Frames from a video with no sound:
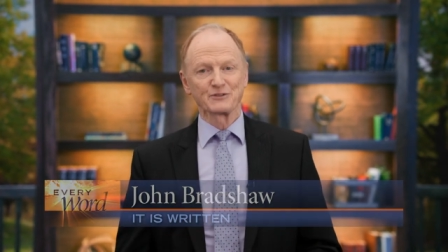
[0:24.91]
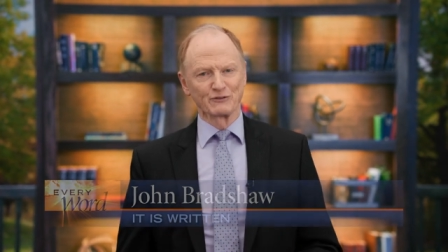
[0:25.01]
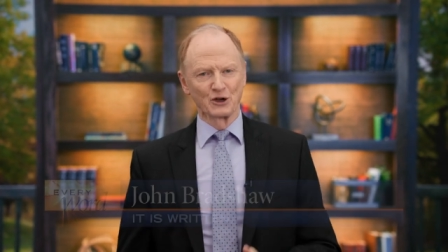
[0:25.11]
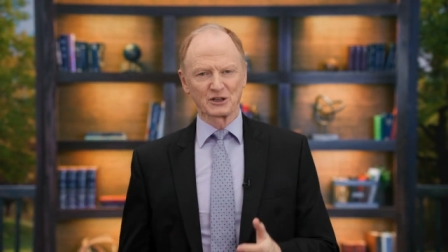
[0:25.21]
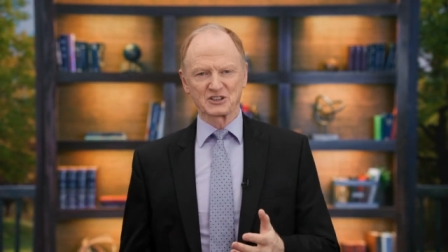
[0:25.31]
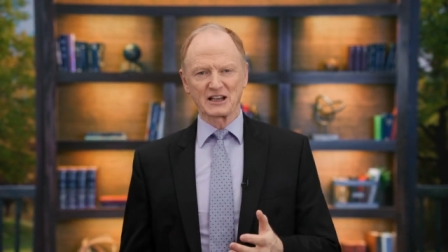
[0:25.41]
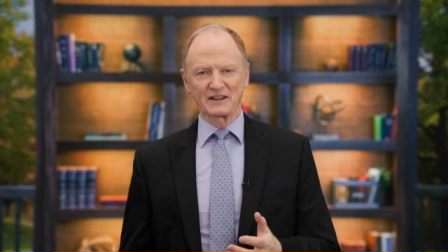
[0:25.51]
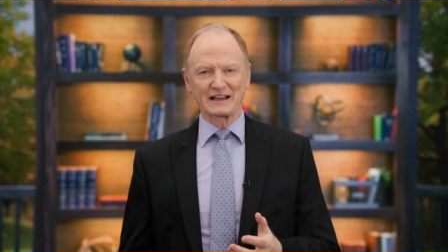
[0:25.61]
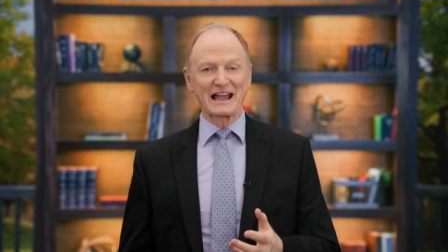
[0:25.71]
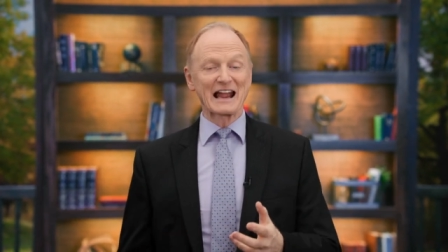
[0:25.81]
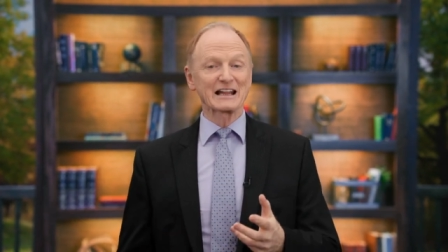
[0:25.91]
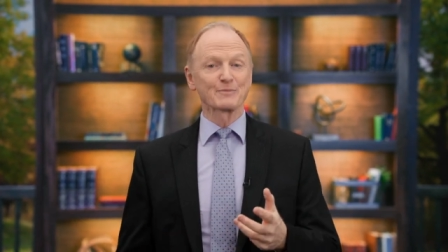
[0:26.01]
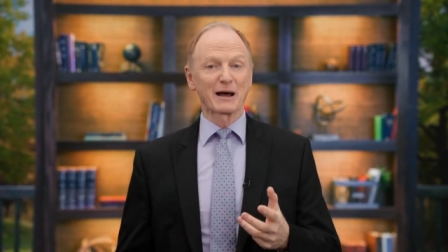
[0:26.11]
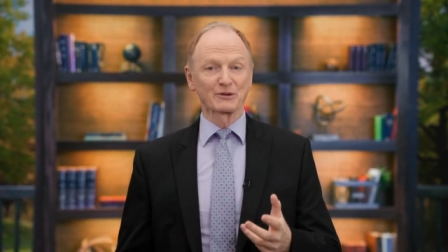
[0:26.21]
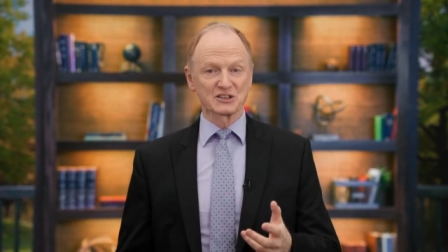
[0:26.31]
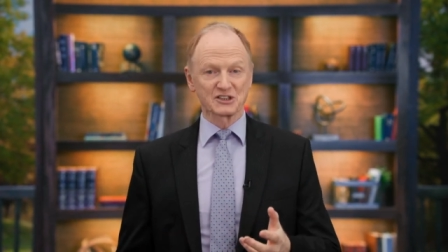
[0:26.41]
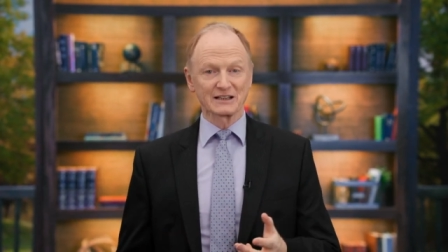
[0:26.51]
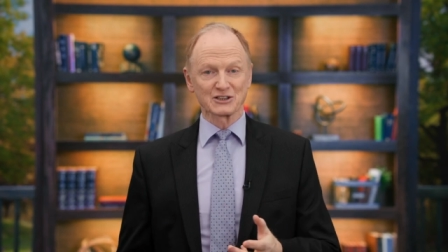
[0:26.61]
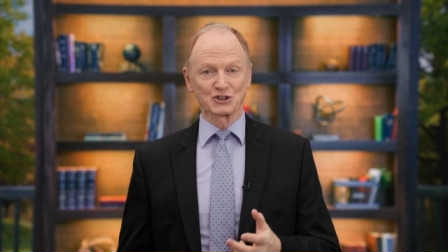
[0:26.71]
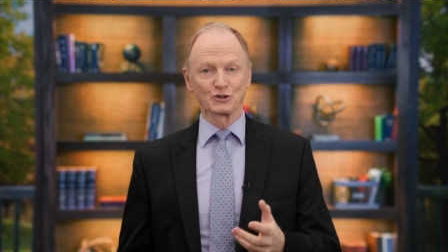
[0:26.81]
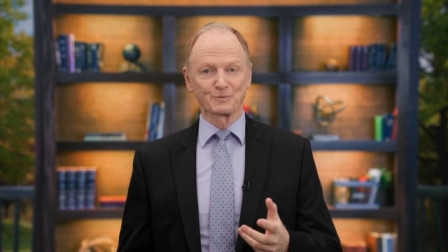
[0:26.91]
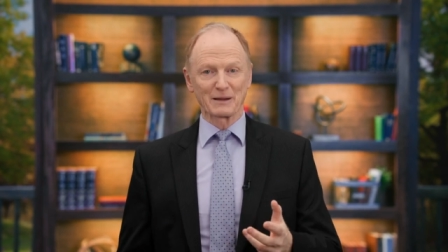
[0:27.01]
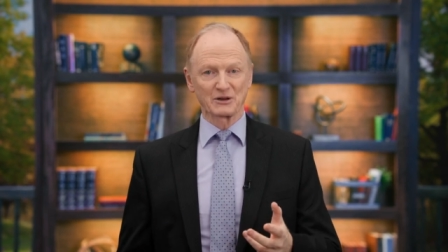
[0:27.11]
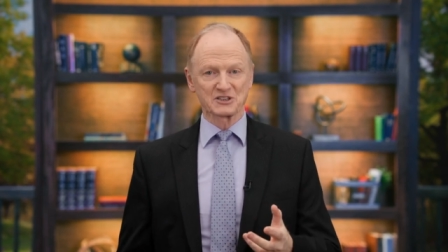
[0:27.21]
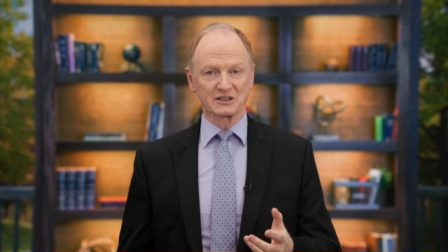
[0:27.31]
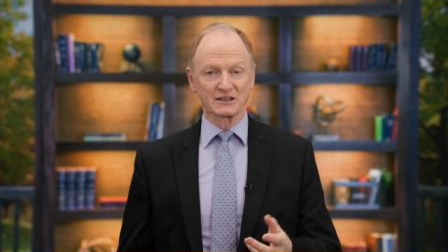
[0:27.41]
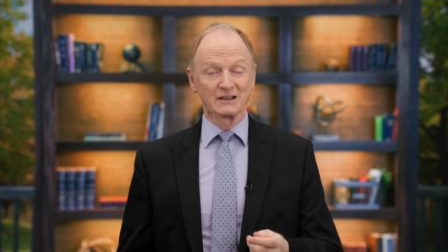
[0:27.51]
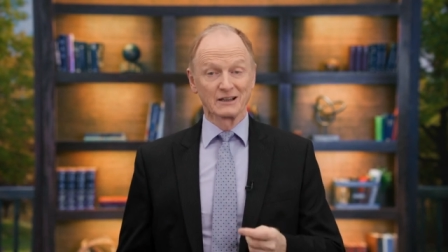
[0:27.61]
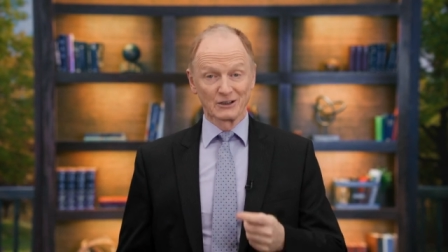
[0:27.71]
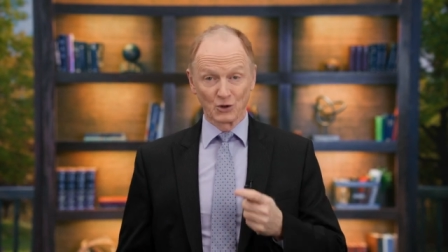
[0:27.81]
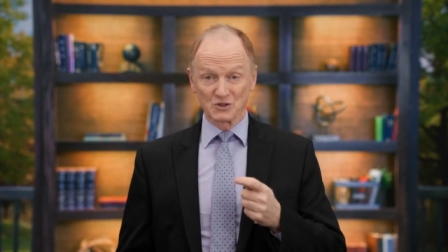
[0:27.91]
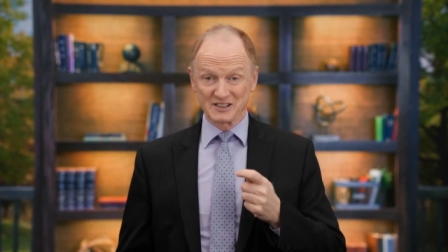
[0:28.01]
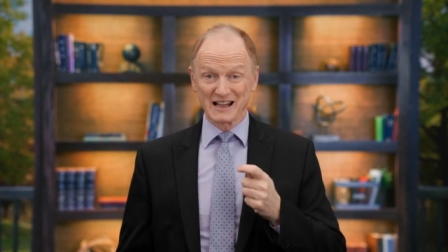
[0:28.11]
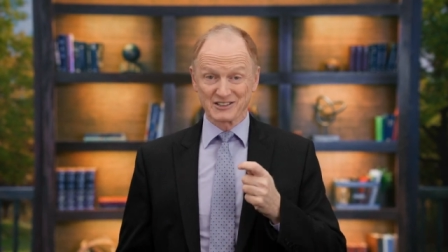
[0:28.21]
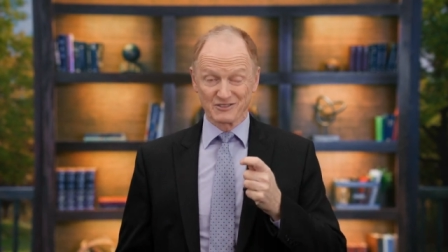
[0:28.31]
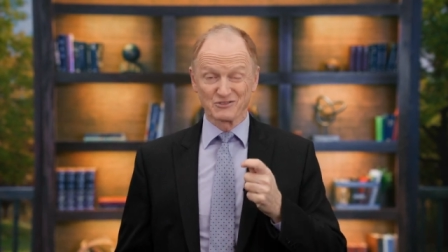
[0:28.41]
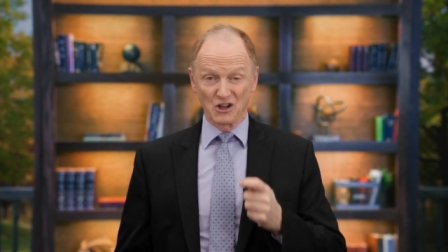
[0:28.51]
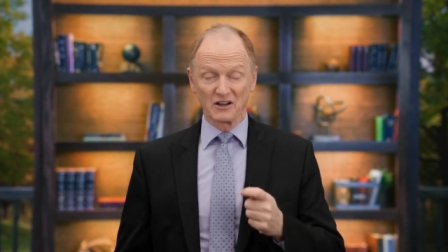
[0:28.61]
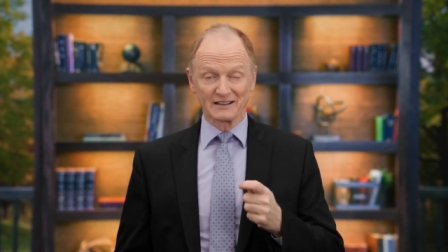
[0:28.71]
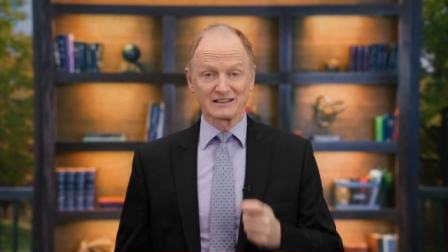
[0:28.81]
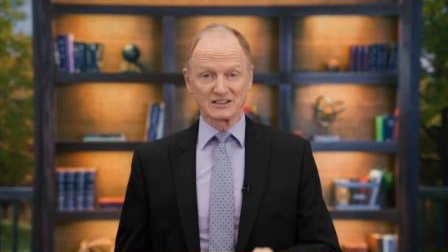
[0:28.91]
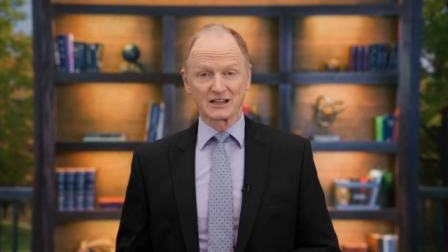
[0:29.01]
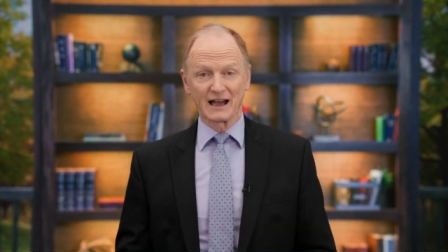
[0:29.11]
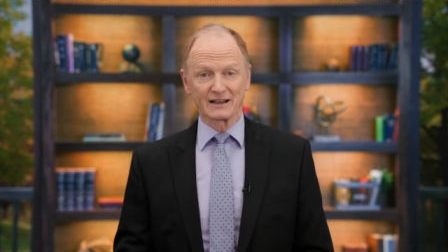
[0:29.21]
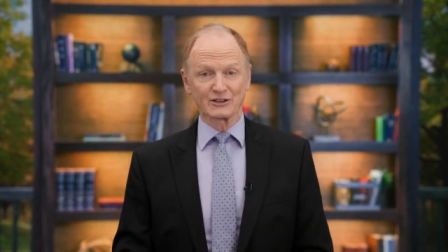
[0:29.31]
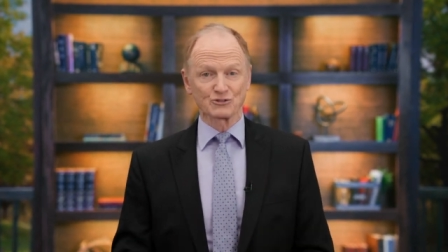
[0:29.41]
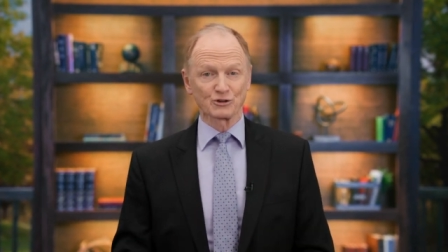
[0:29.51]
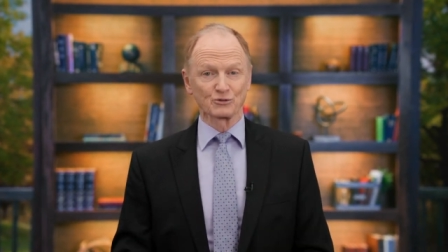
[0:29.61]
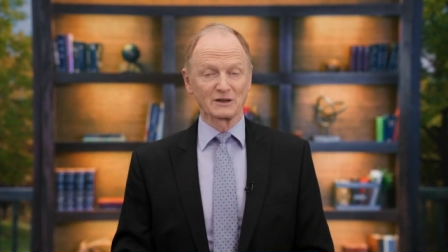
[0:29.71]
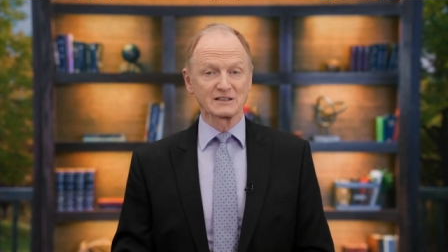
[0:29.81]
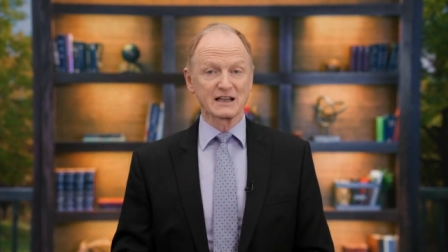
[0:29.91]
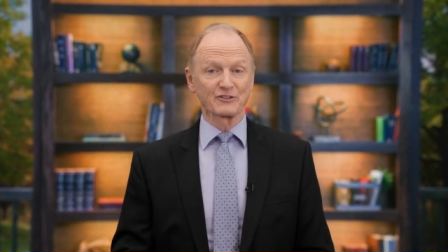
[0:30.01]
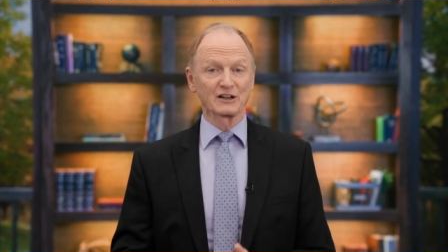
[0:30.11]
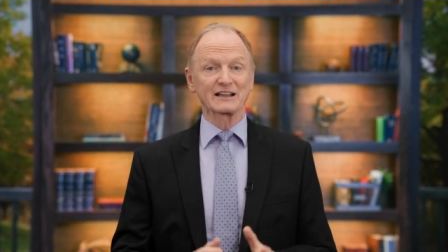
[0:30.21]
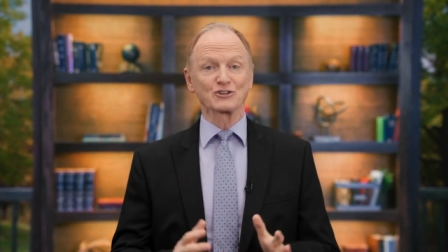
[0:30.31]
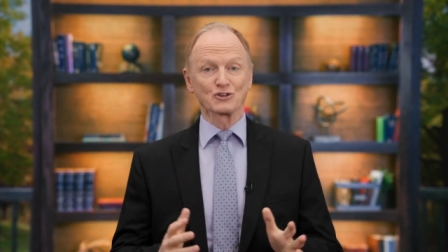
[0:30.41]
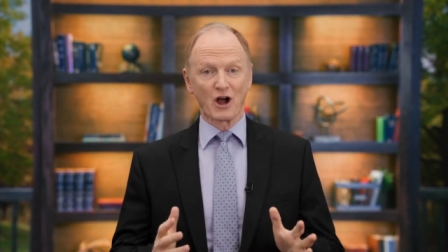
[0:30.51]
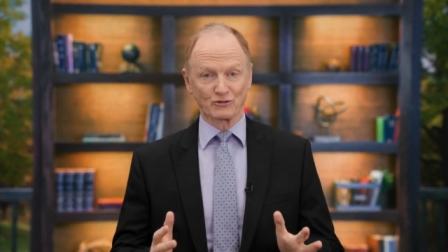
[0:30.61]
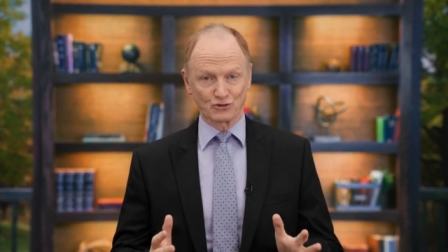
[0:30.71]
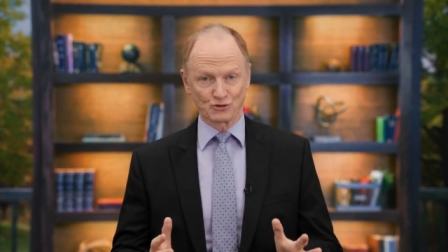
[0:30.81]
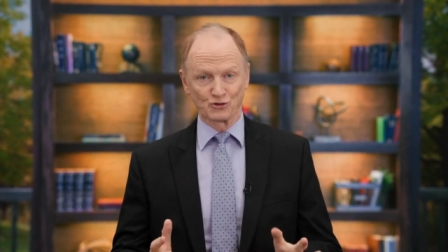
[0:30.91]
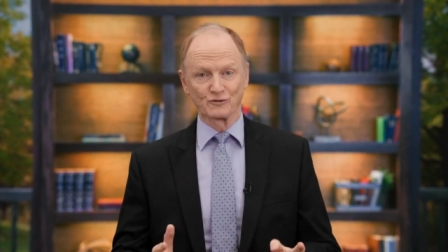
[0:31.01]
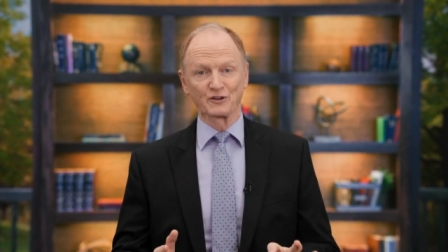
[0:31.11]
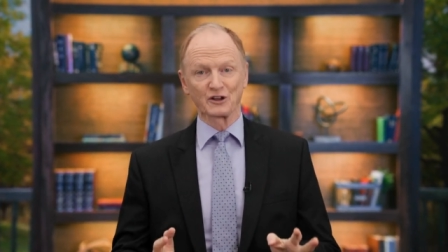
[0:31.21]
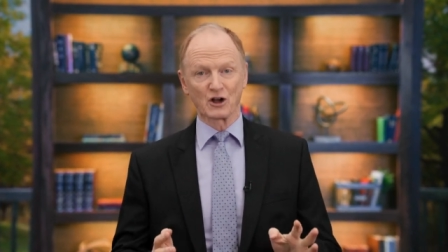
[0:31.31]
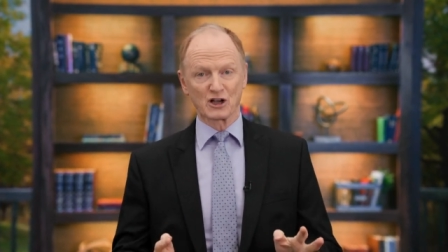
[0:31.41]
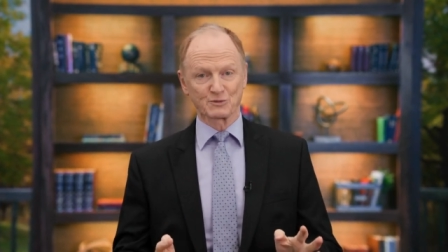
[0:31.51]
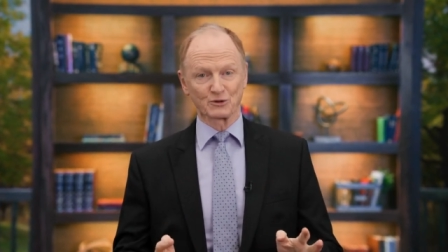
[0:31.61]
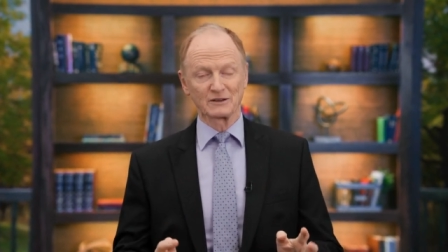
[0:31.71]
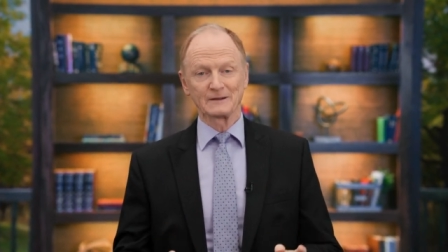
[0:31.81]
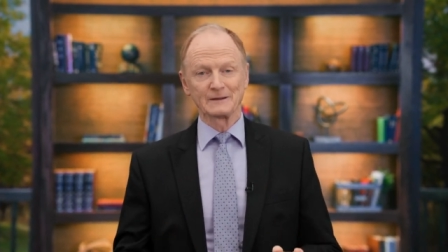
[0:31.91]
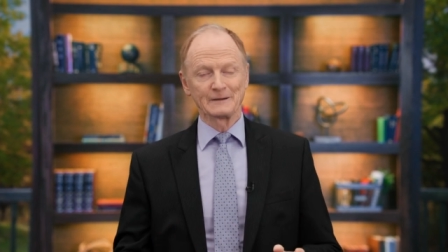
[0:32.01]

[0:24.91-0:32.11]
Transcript: You've heard it said that any publicity is good publicity. Of course, that's not entirely true and definitely not true for the gospel.